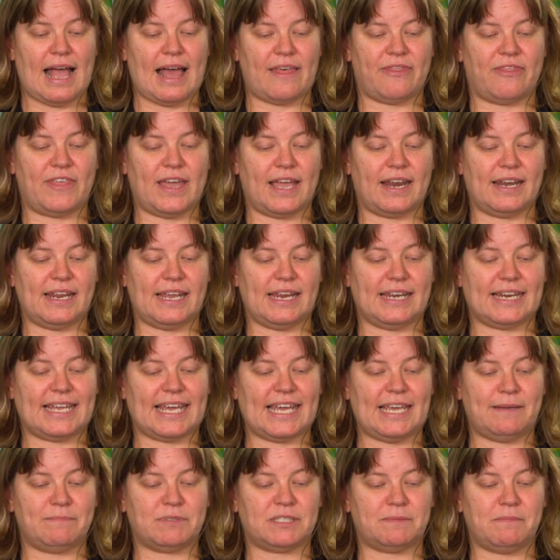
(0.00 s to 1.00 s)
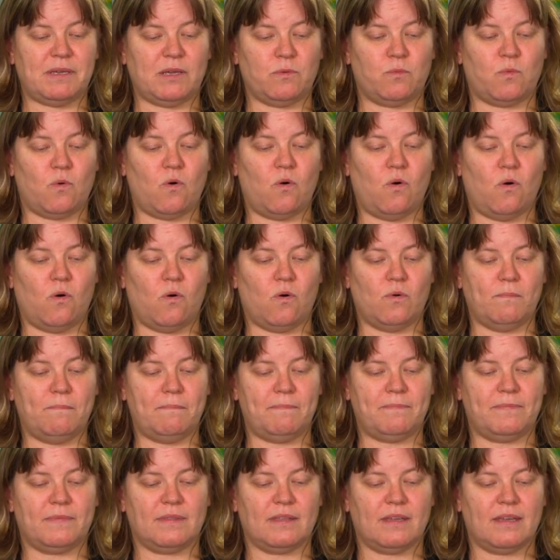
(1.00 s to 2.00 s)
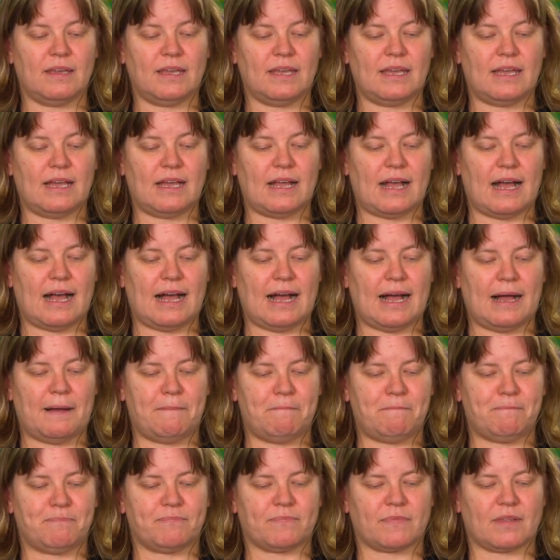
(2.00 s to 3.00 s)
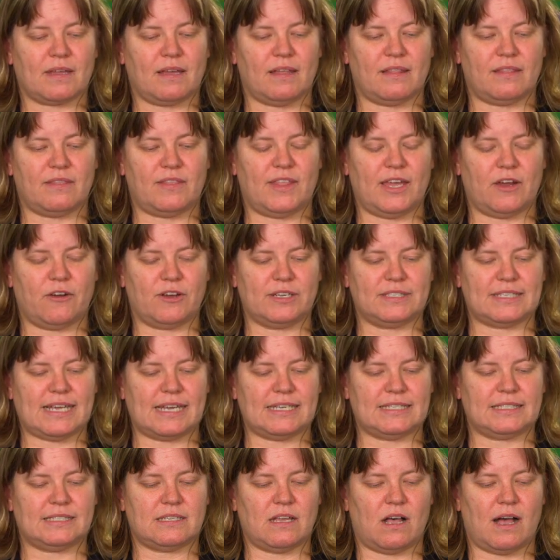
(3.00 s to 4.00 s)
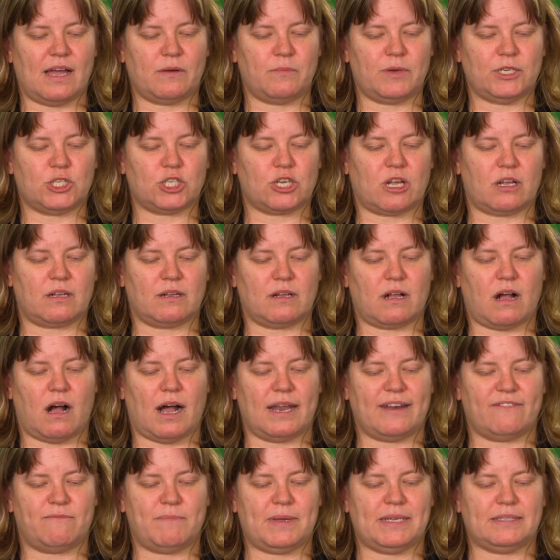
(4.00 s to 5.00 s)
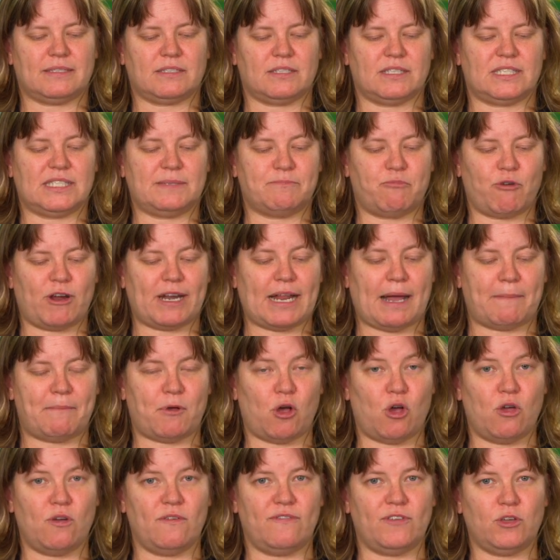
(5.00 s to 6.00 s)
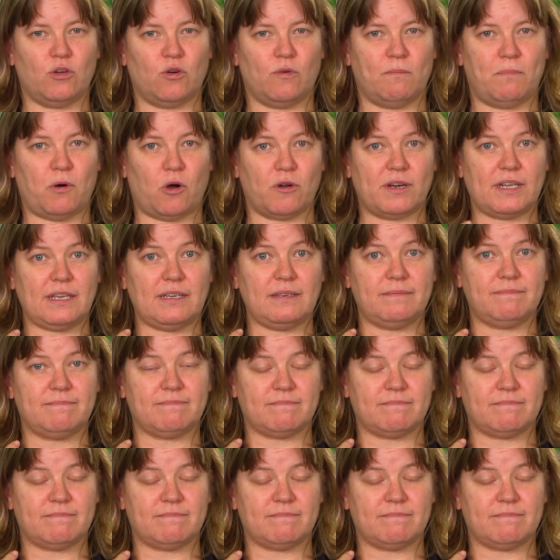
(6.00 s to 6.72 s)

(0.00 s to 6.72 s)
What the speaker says: Then it keeps me warm. There is a sign which kind of means to spread up over your body.